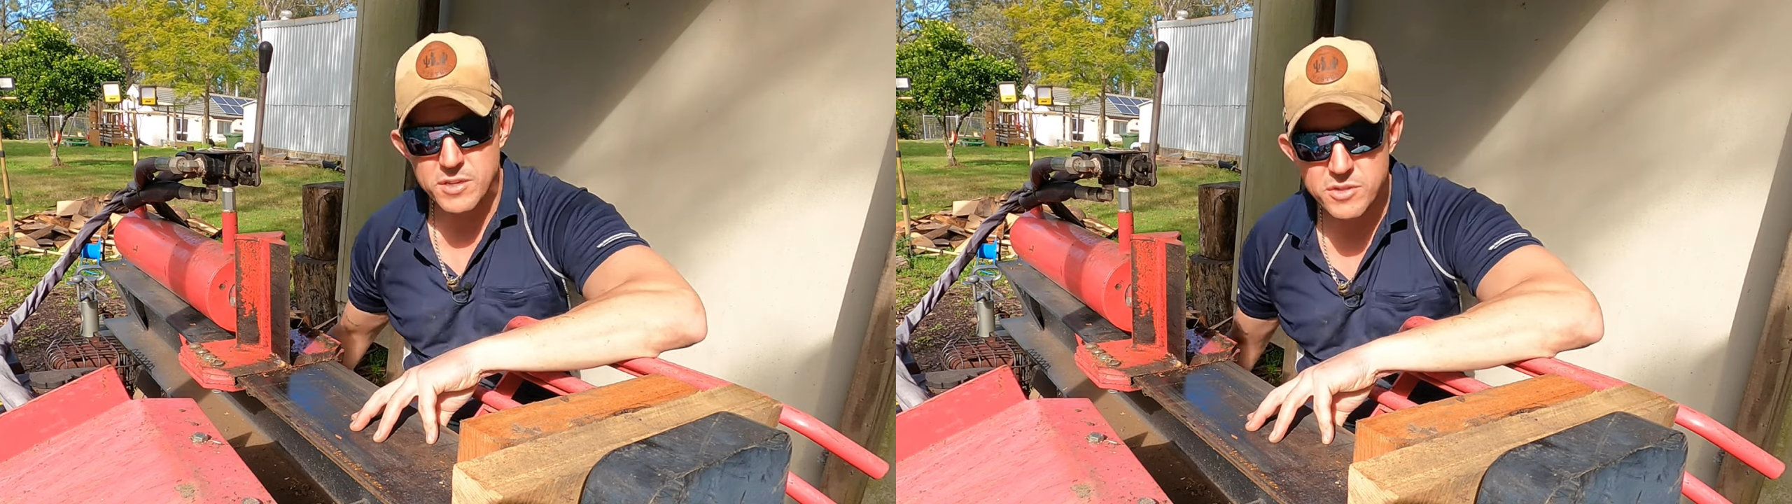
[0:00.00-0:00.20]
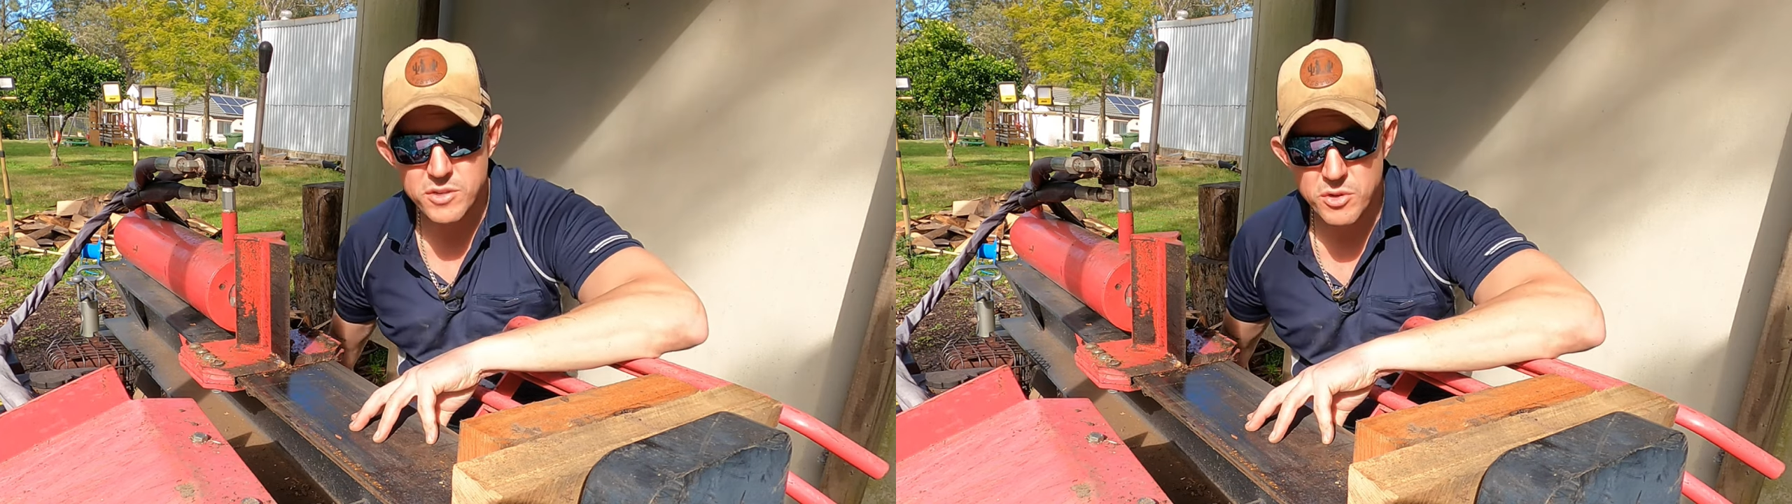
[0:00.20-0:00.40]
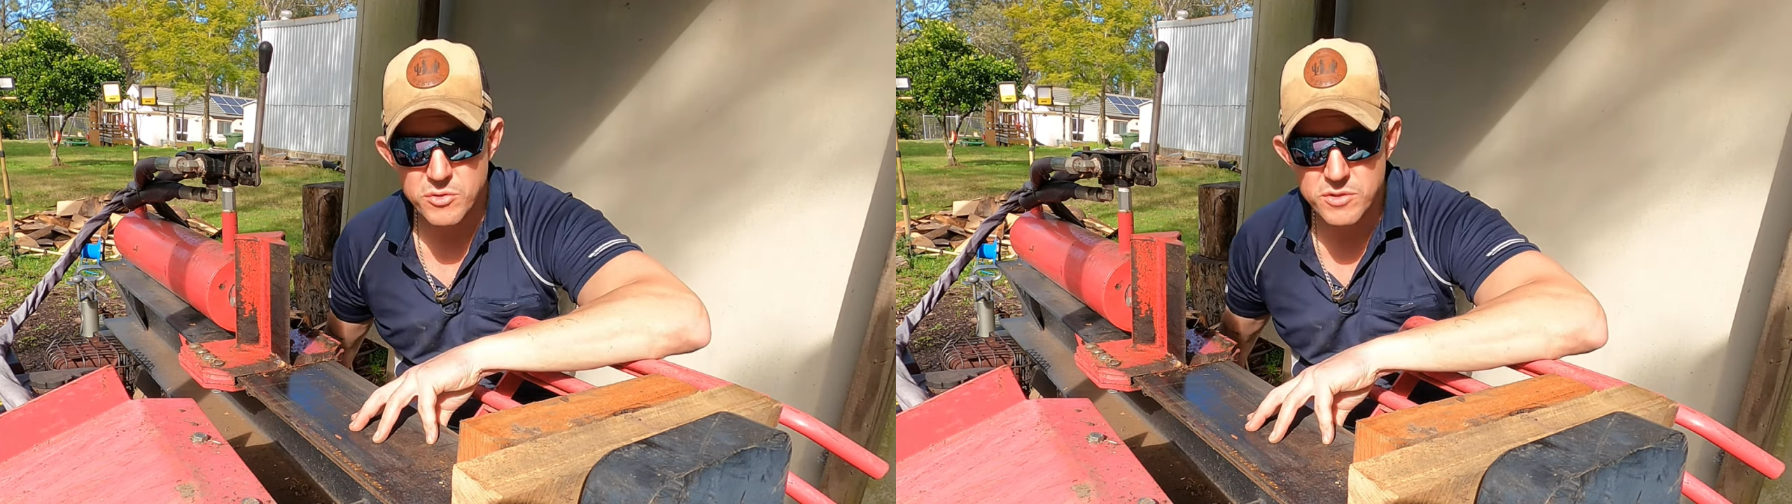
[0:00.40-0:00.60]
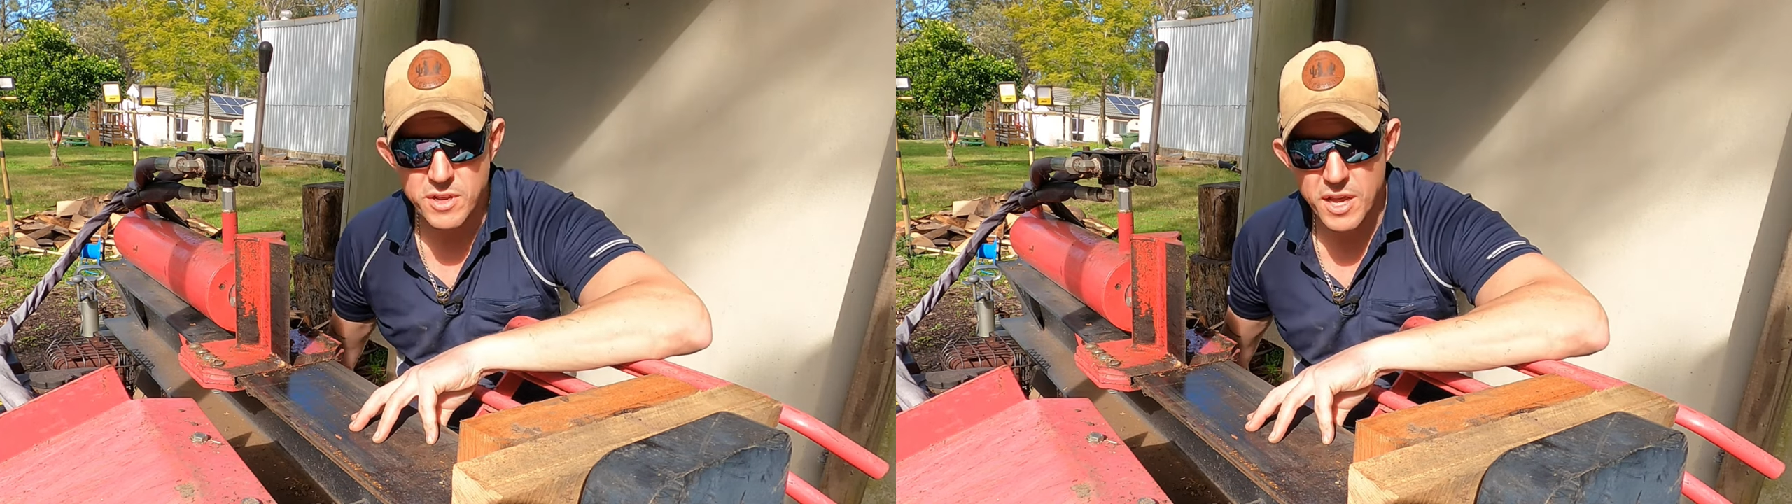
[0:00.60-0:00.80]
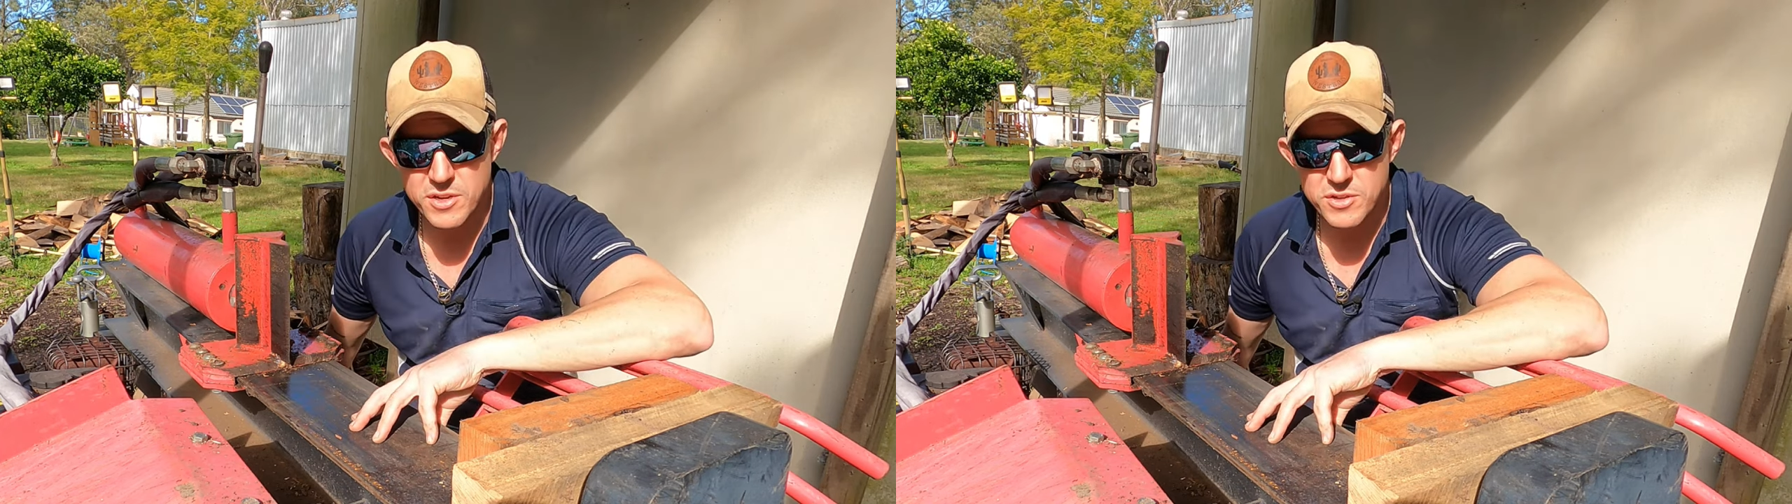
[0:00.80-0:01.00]
a
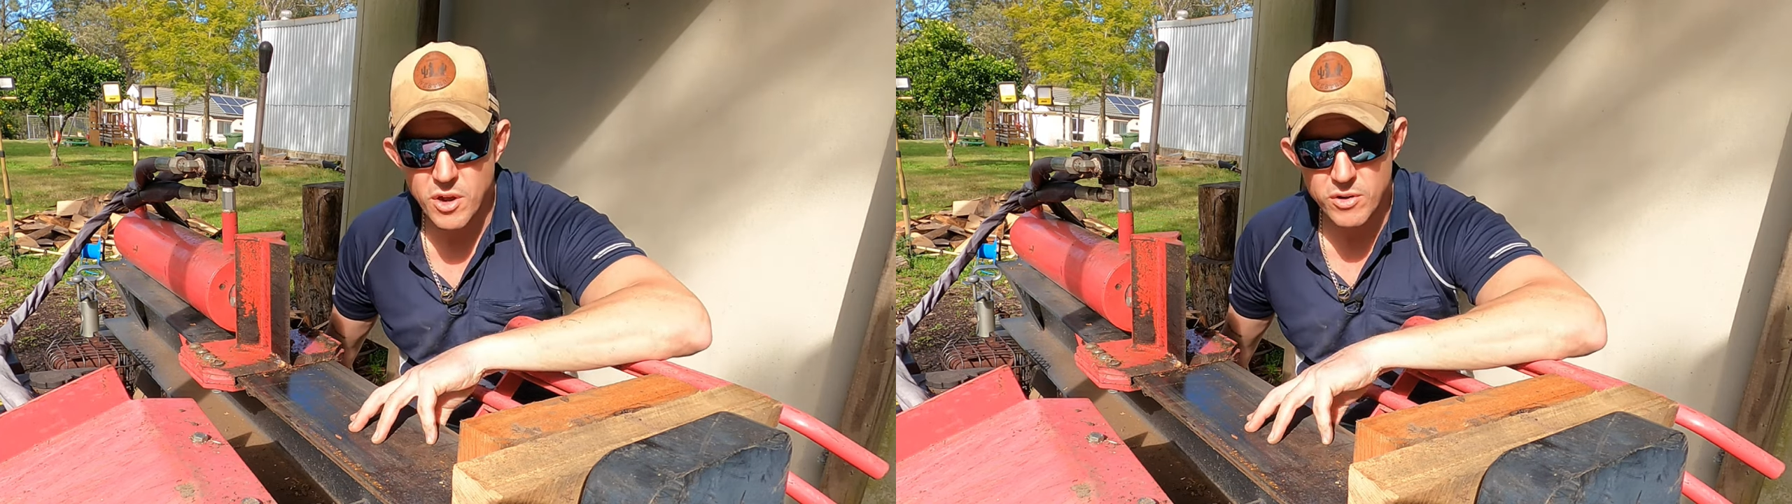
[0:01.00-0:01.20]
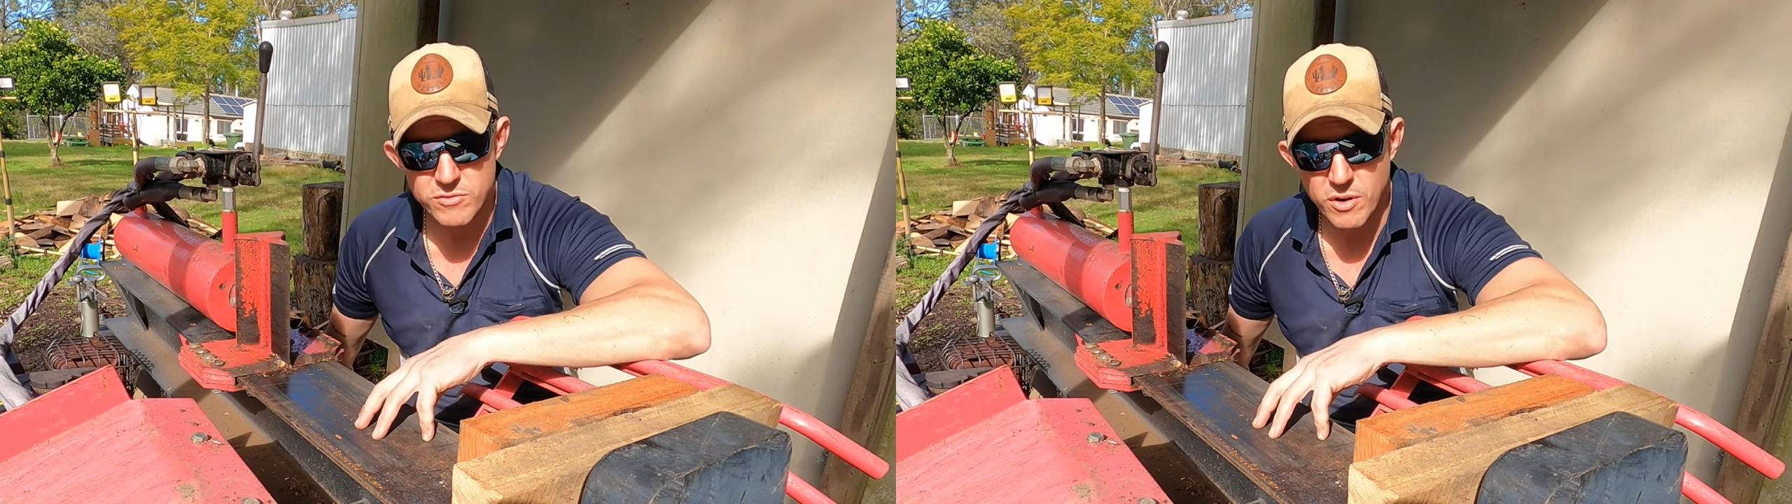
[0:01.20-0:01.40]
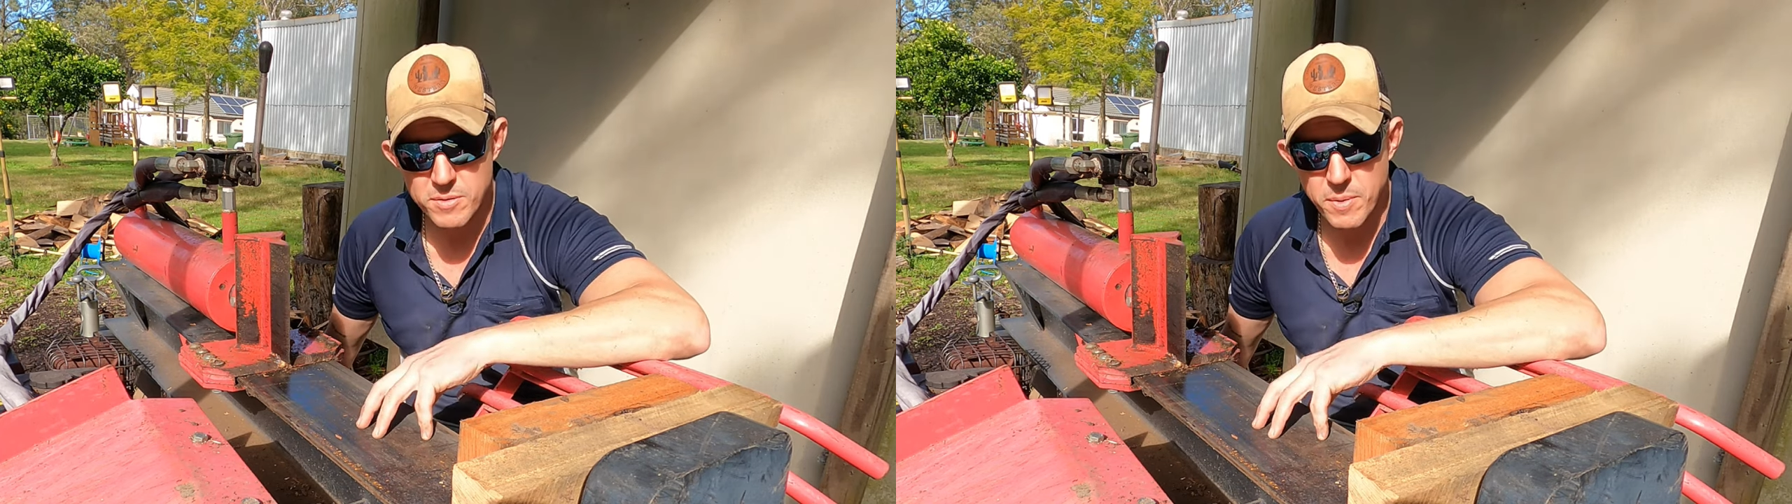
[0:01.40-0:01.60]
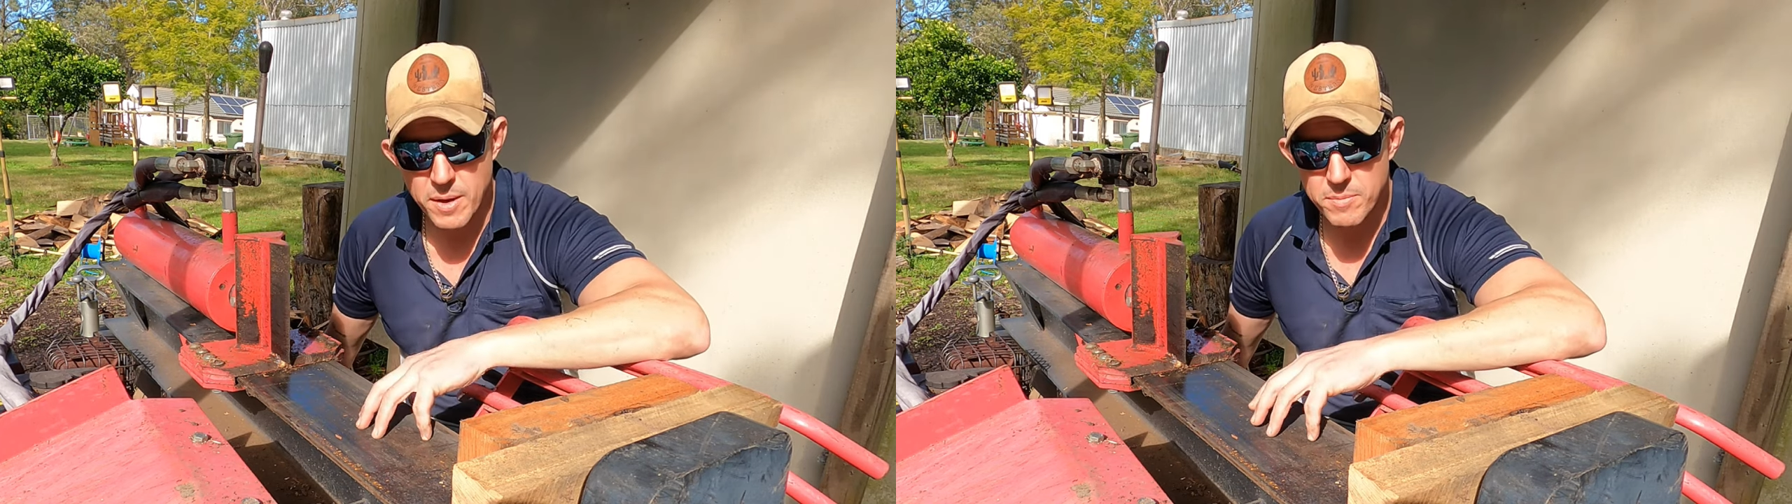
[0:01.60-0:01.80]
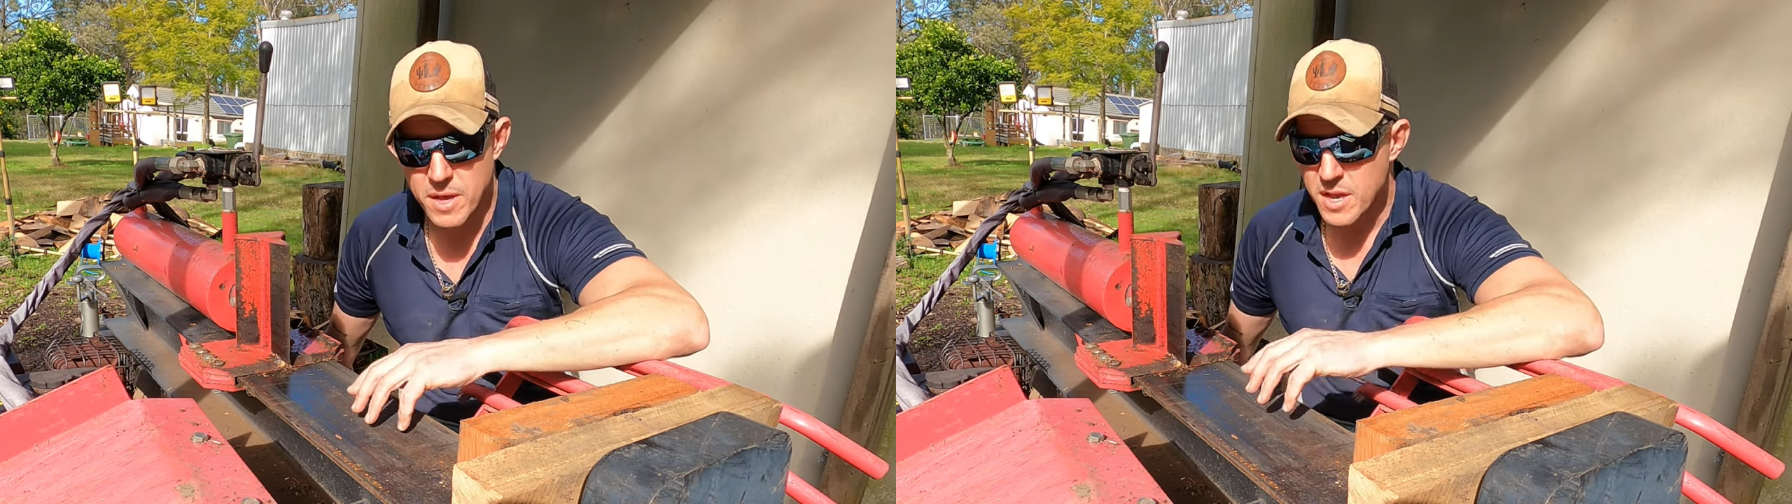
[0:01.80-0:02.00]
two-stage hydraulic
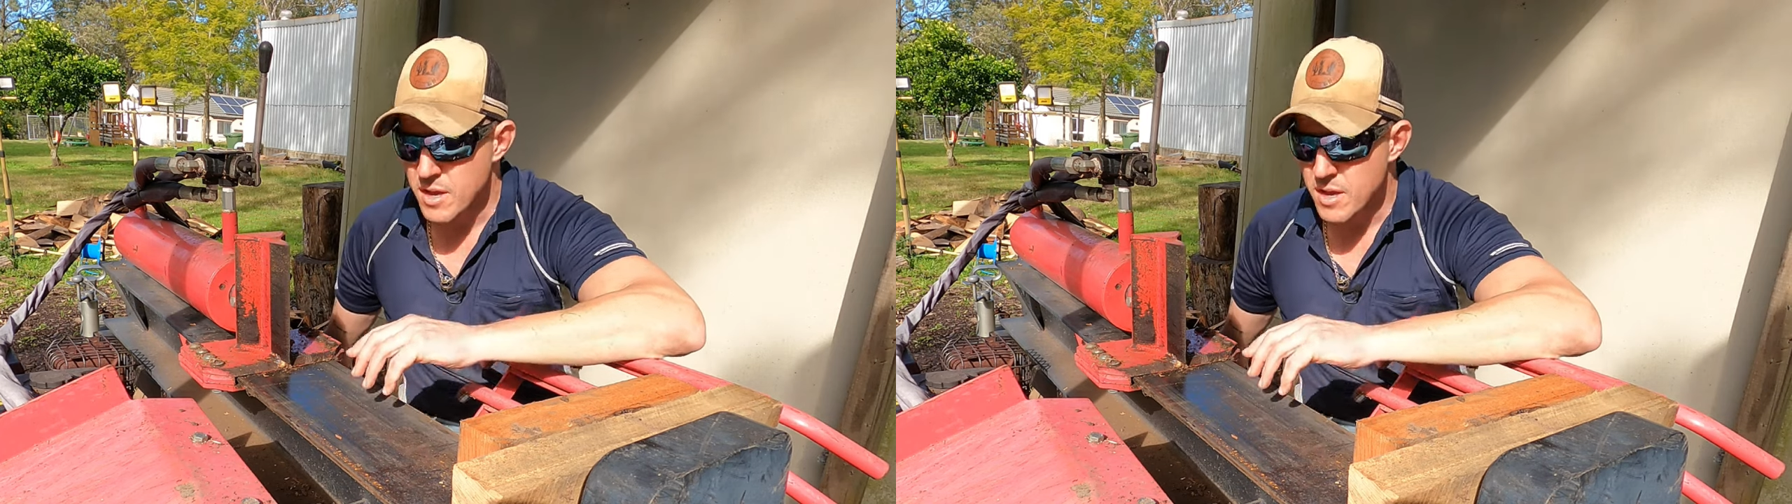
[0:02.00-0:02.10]
pump,